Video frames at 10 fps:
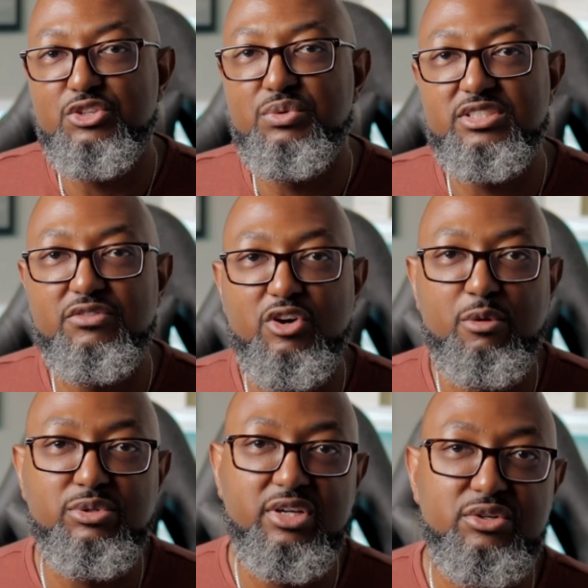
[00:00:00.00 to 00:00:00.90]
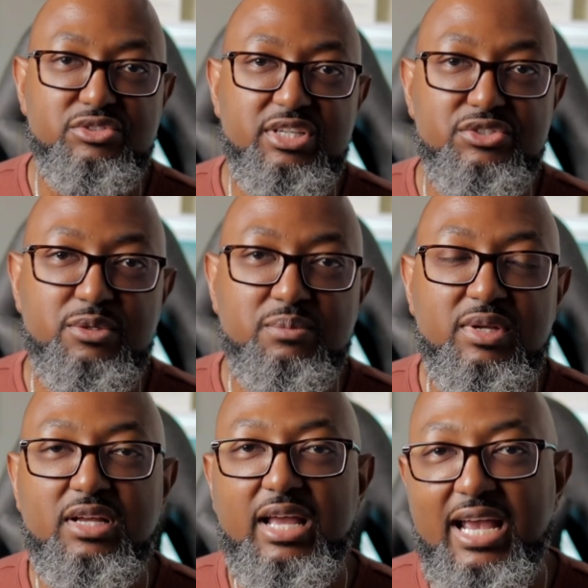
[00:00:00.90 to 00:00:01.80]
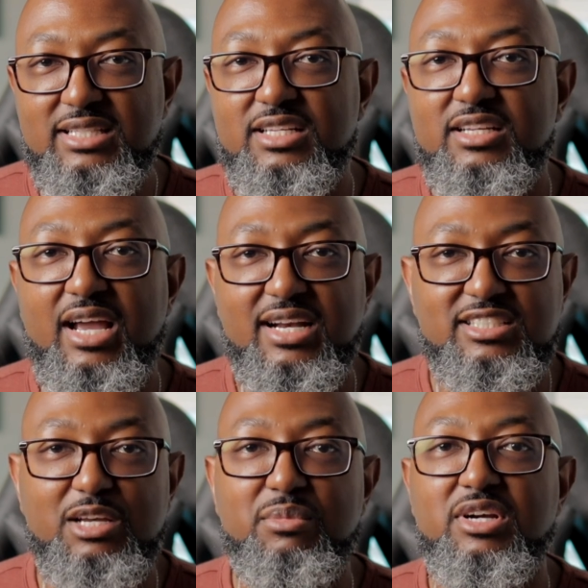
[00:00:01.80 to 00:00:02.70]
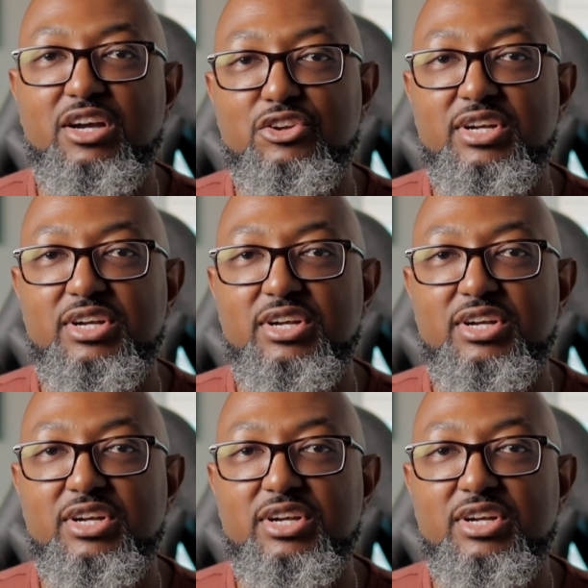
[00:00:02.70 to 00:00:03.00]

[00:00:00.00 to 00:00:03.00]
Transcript: the risk of carpal tunnel syndrome and tendonitis, among other